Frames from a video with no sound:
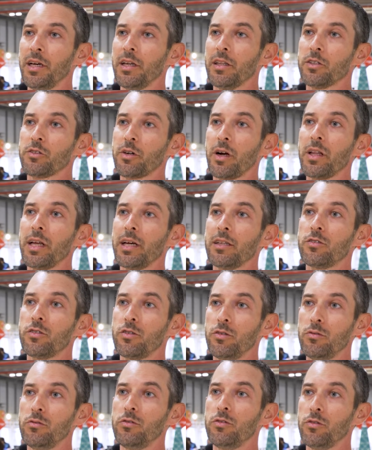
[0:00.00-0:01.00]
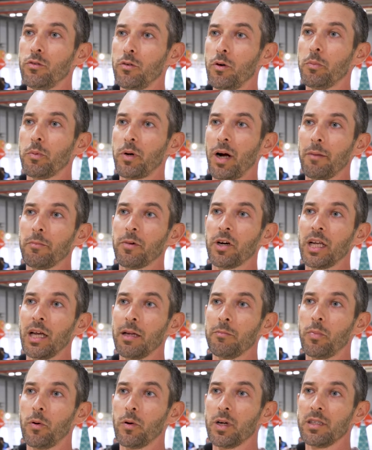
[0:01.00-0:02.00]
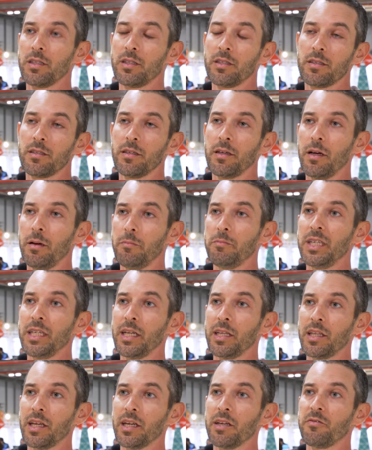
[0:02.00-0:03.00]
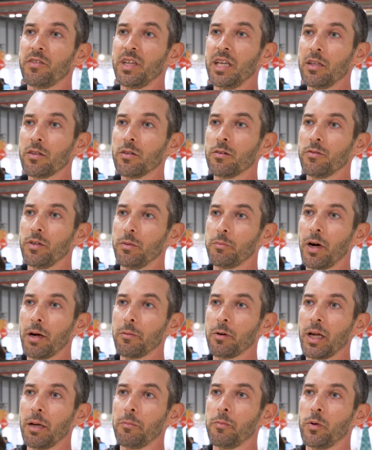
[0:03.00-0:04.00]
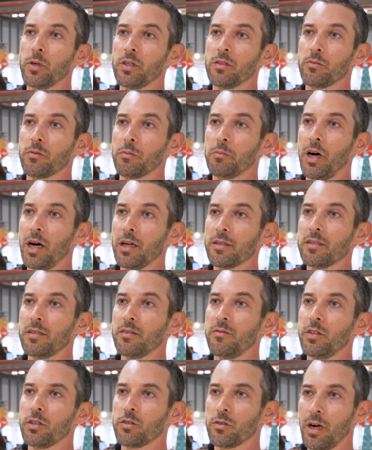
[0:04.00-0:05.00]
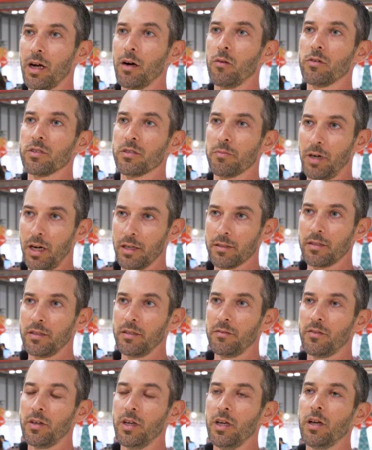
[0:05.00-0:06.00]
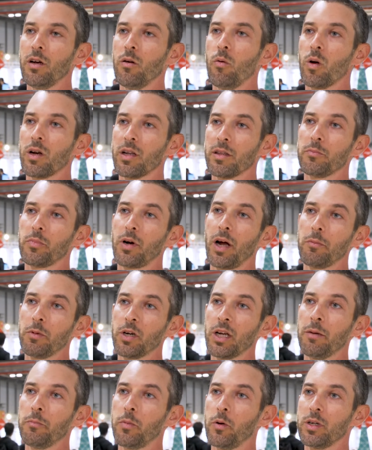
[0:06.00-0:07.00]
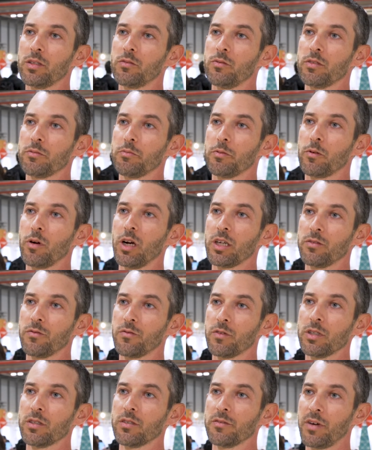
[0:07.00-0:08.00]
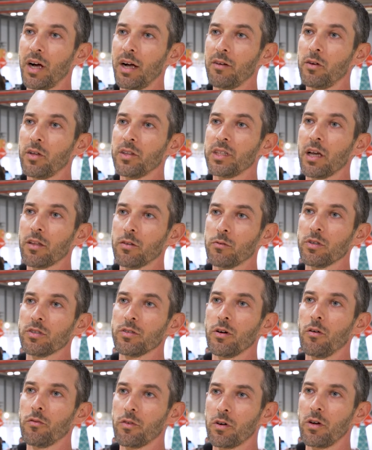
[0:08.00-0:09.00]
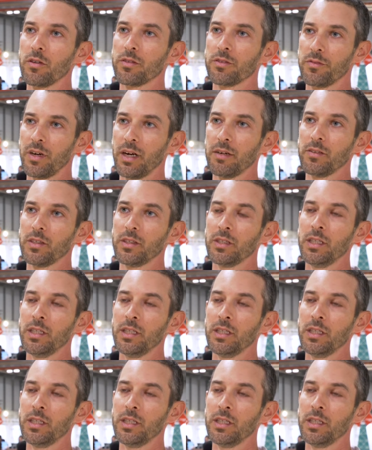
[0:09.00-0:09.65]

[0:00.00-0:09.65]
The trial had two dual primary endpoints, meaning that if either of the primary endpoints were positive, the trial was positive. One of the primary endpoints was progression-free survival and the other was overall survival.